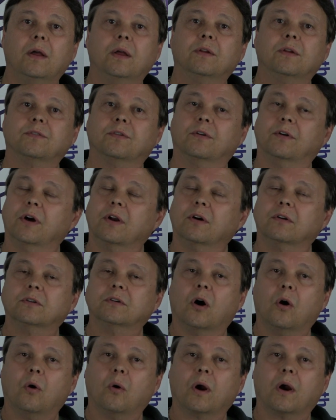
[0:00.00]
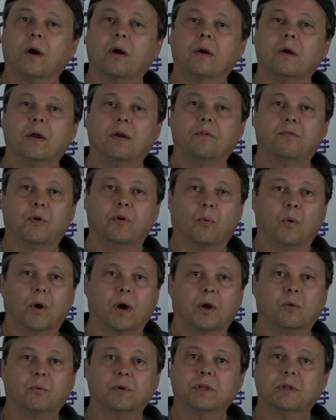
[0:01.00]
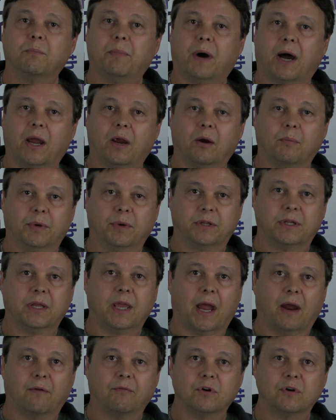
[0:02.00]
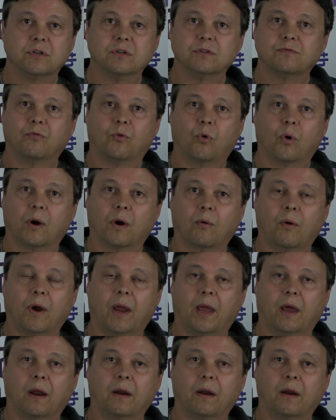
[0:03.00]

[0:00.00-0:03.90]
It's a little lower if you're working with the buyer, but the average is $4,000.